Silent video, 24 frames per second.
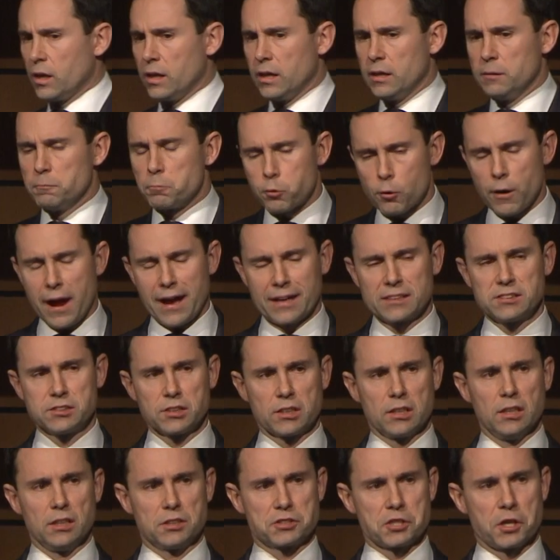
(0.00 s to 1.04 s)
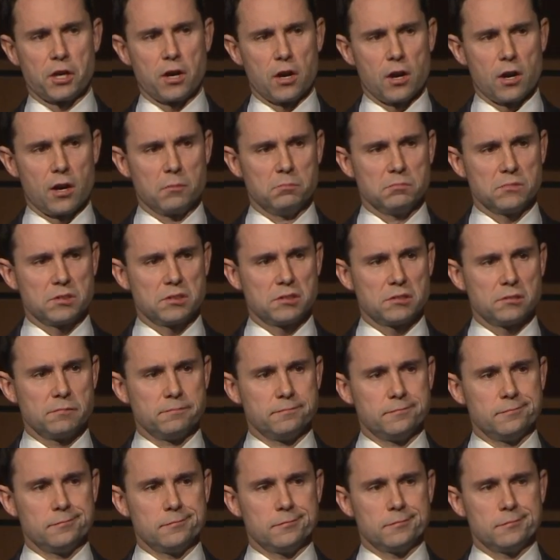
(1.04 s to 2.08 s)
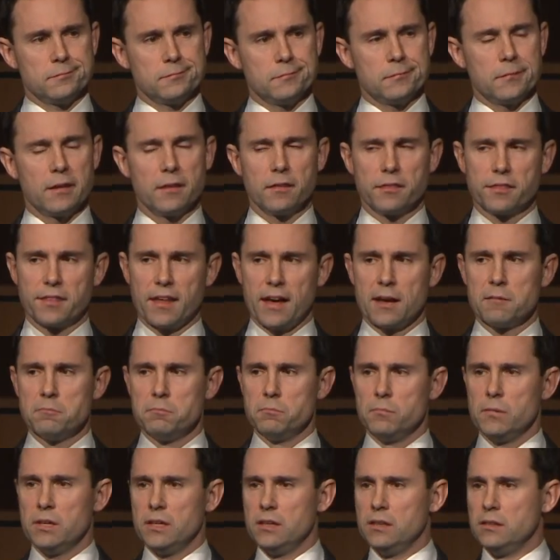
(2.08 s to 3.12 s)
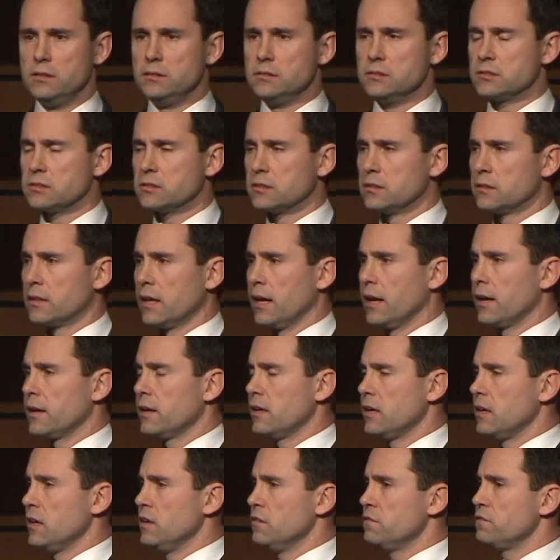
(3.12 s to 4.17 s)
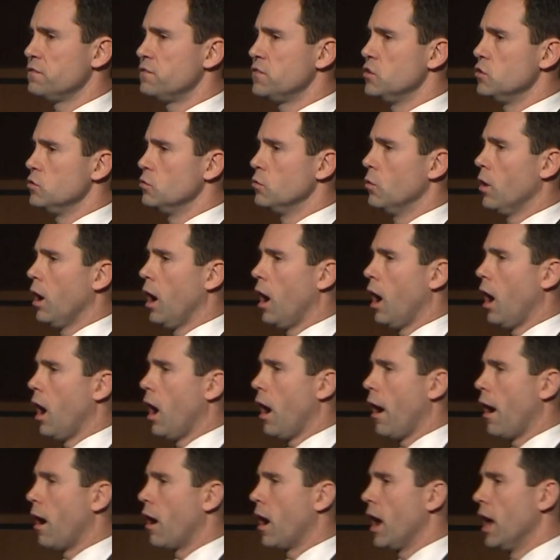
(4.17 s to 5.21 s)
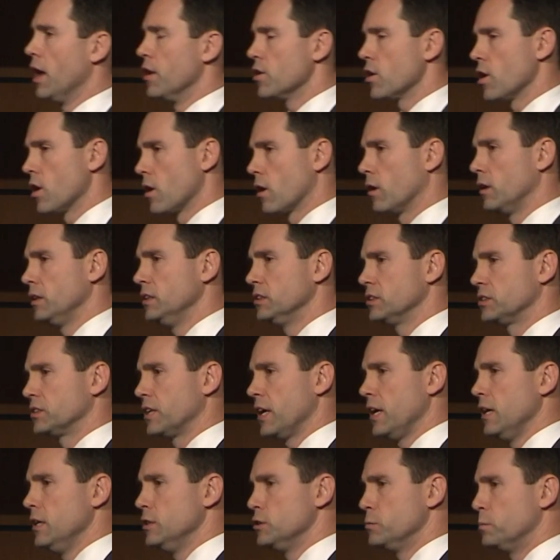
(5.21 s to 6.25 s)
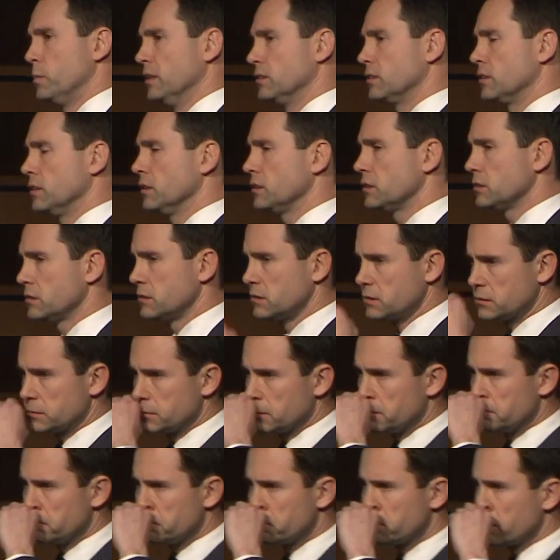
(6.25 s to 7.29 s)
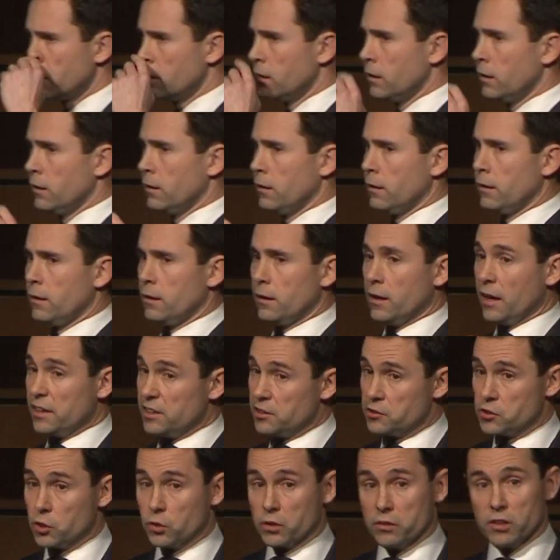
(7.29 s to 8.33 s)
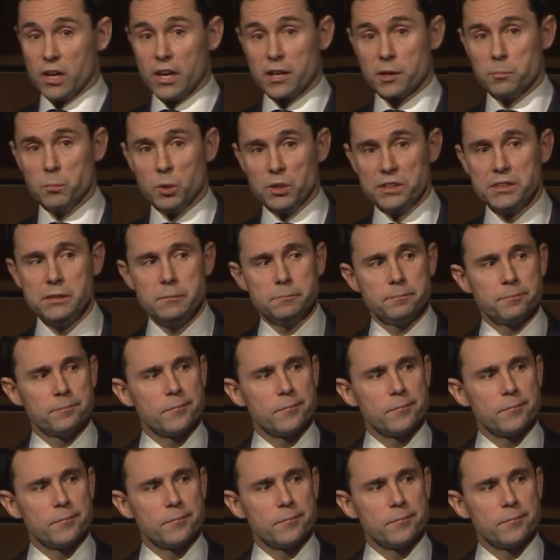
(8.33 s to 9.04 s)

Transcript: in practical terms, that means that if you are an early stage business, you don't have a lot of money,